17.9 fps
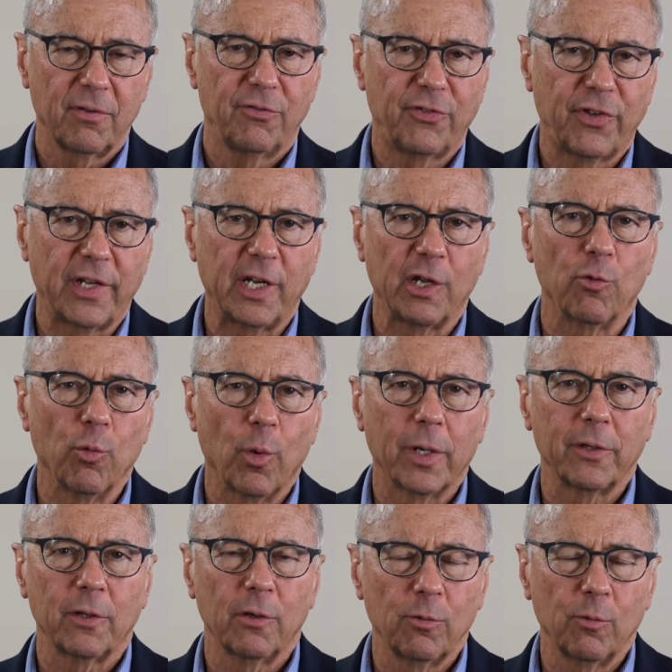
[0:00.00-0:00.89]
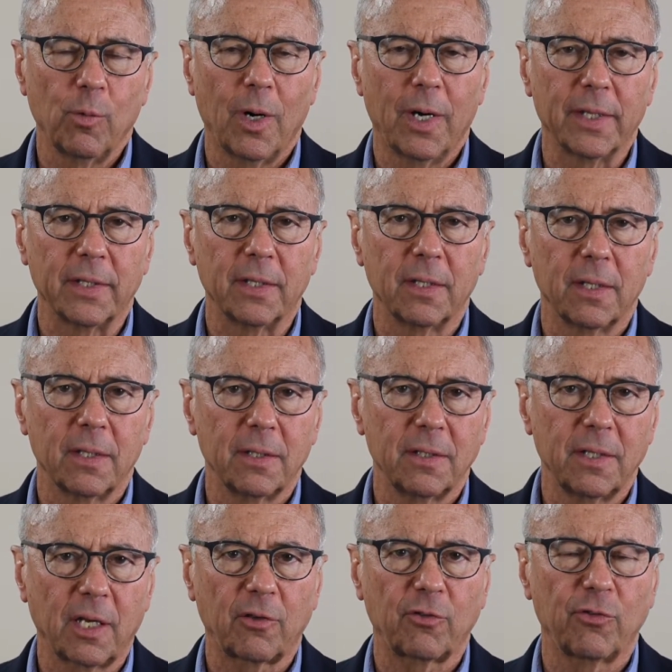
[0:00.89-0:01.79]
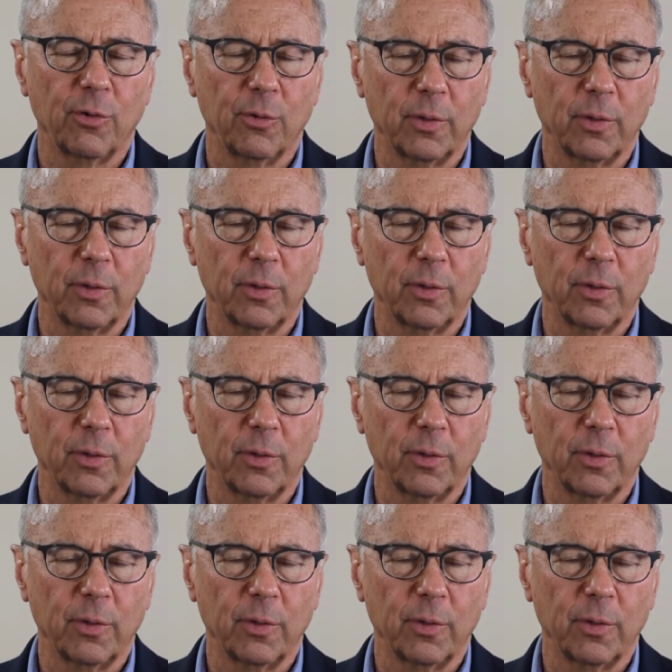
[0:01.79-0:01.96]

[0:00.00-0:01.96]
sitting one-on-one next to